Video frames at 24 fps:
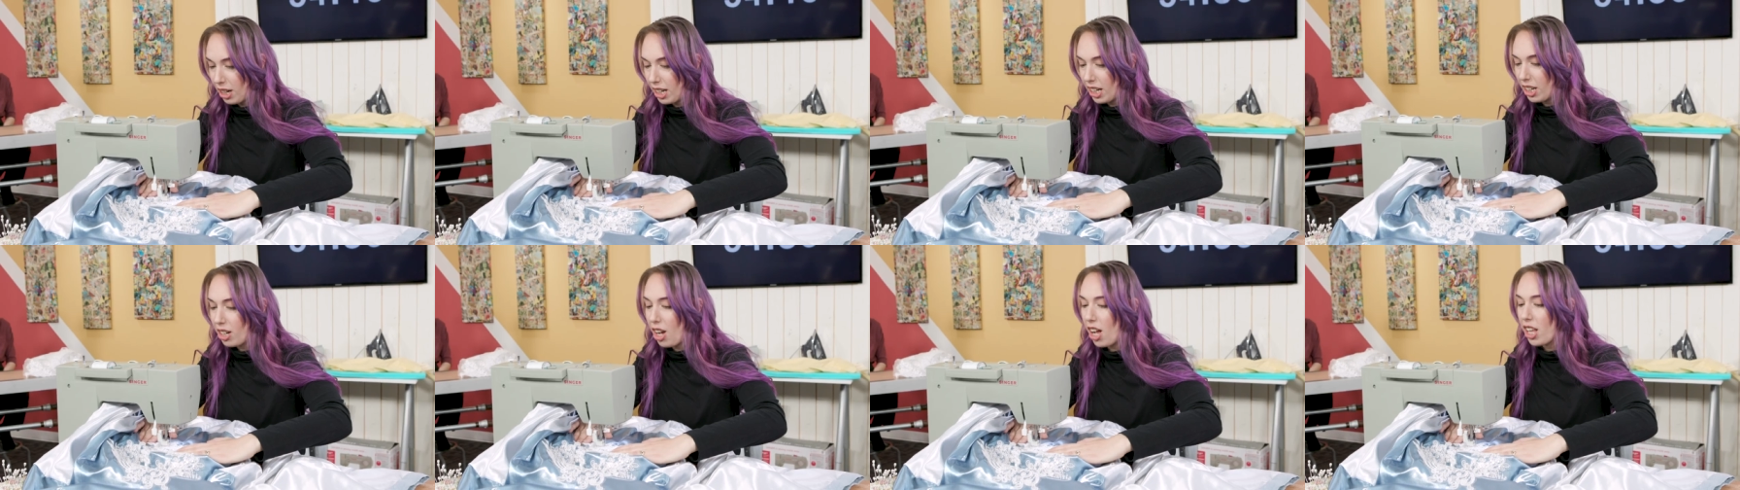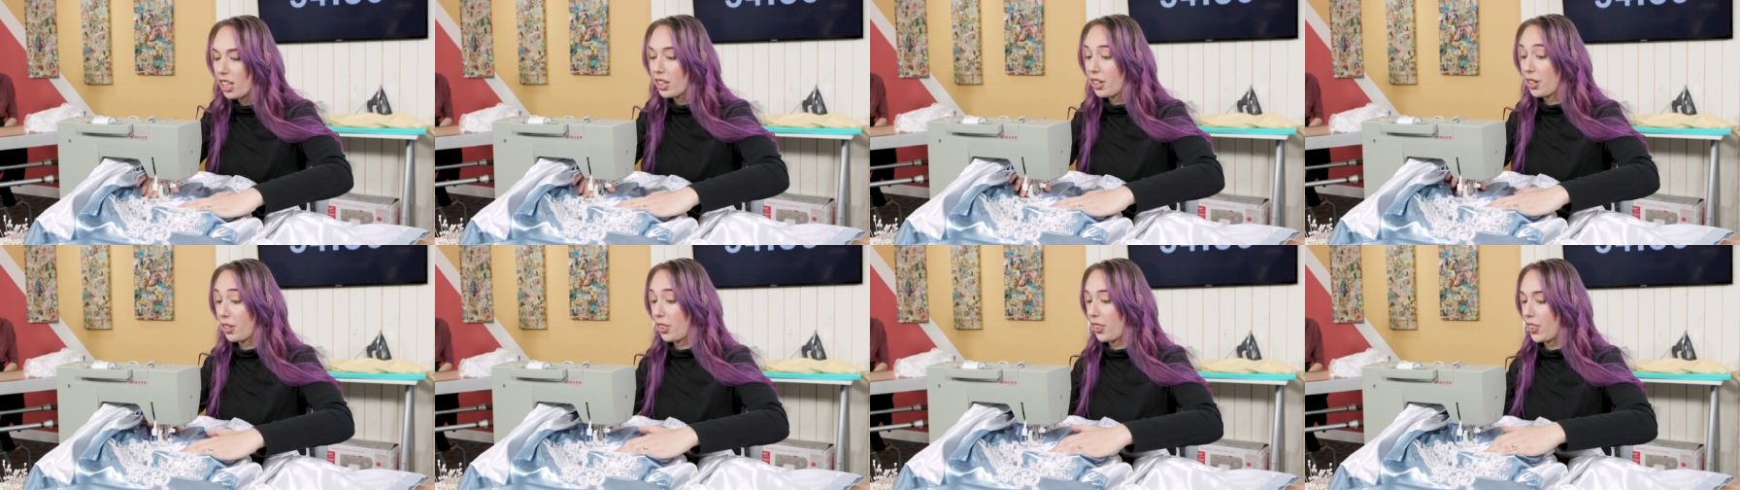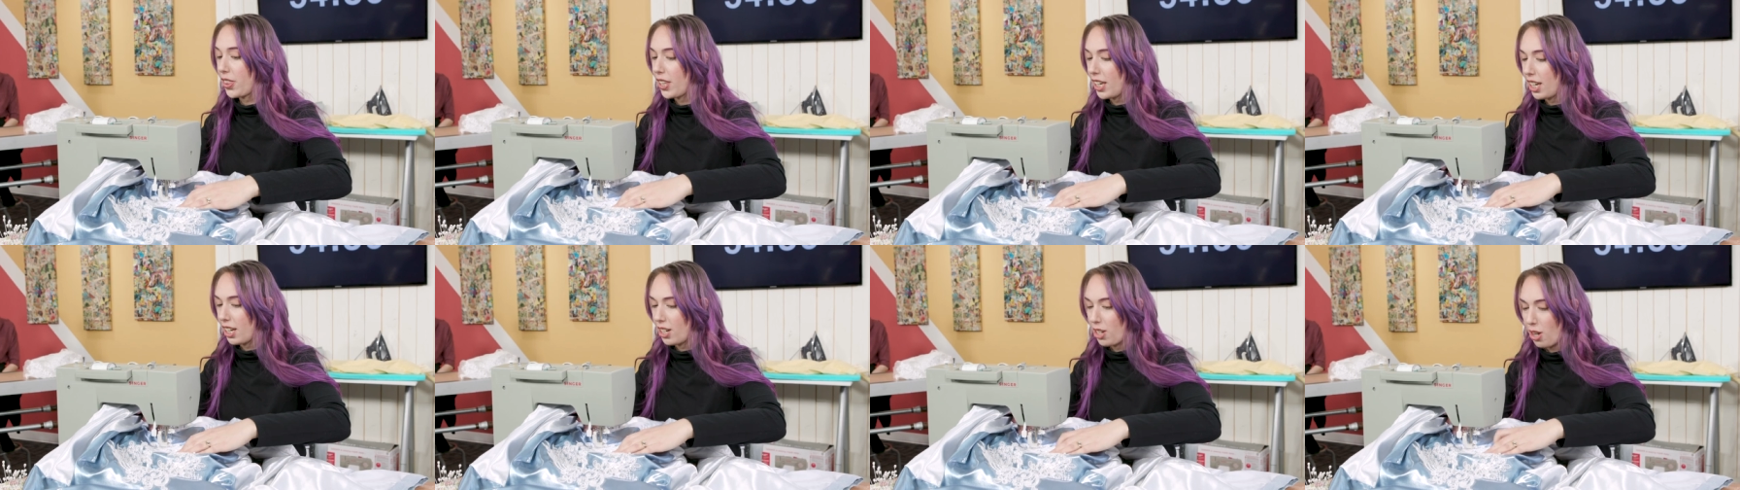gonna call her
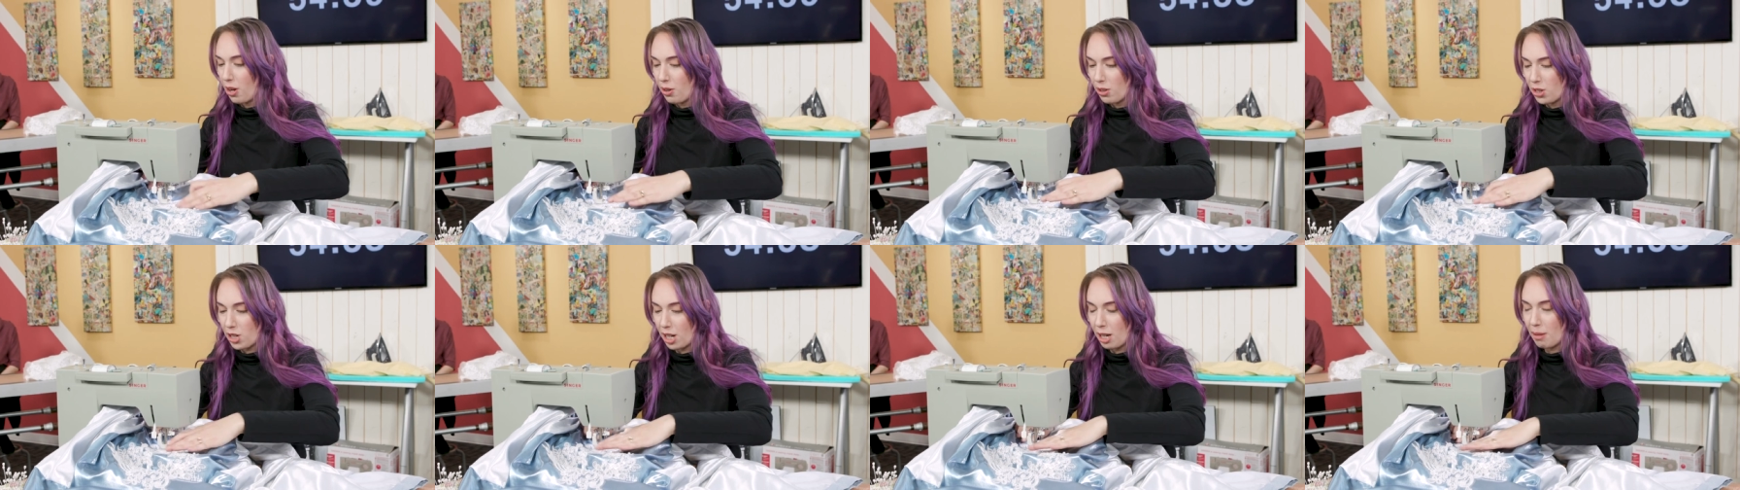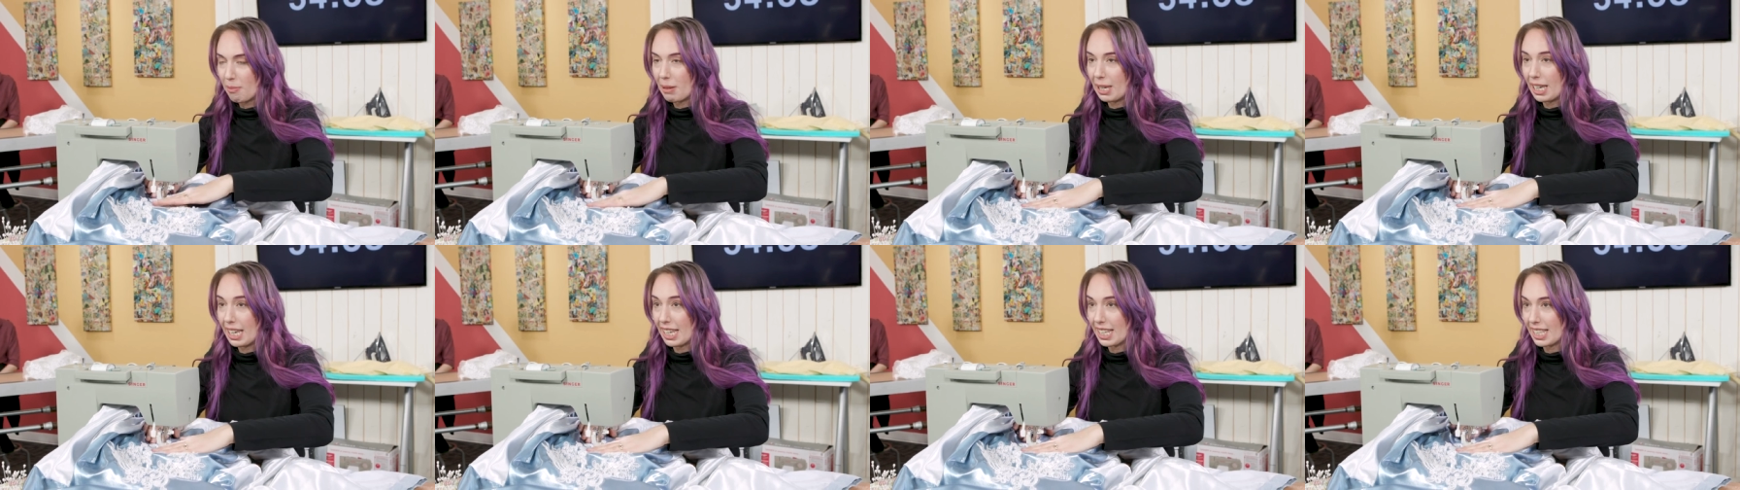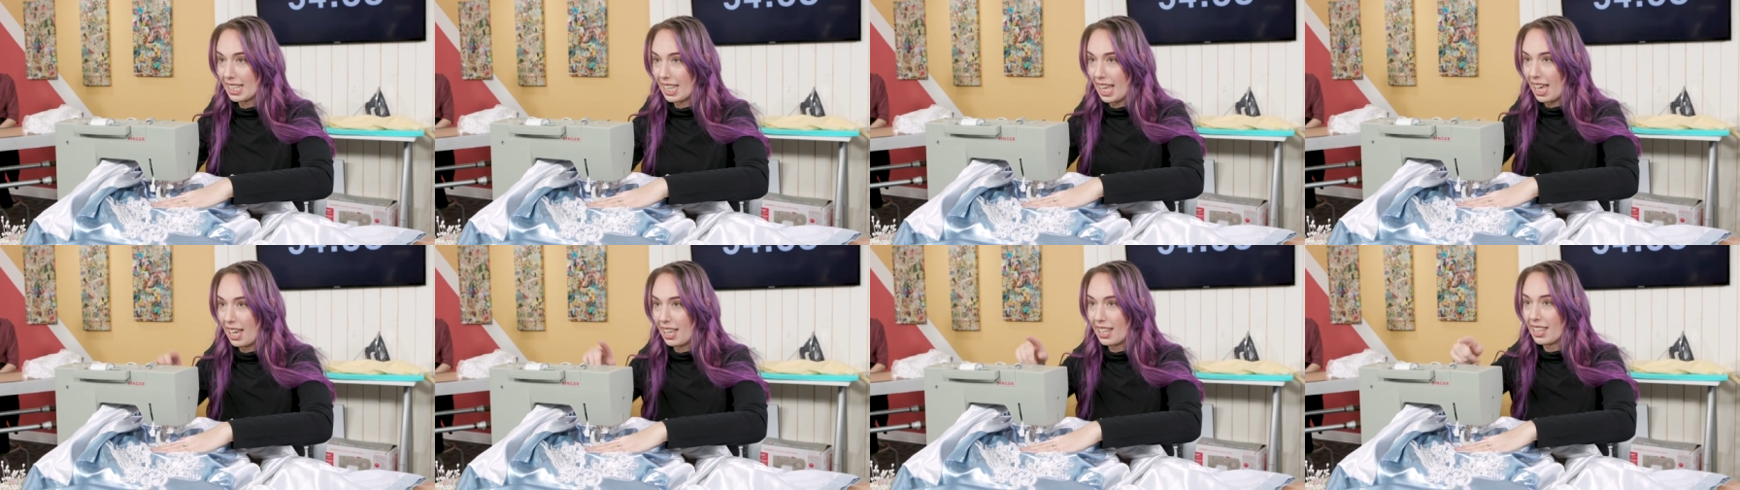Theodosia because
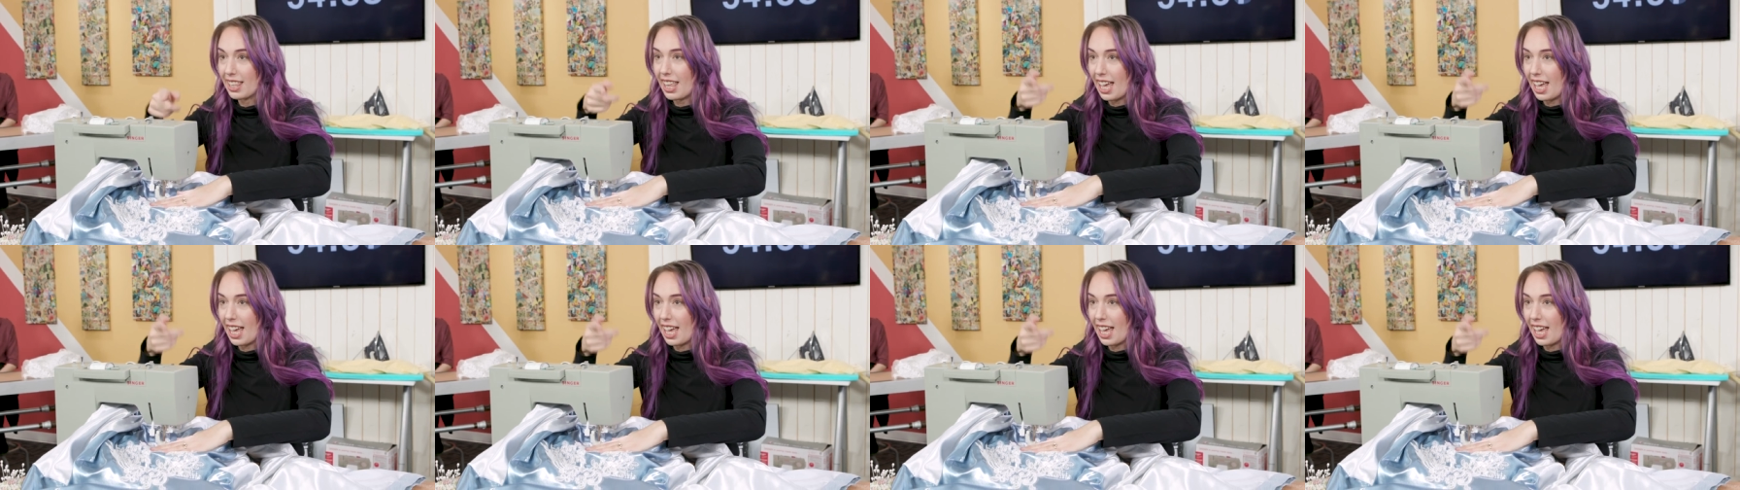that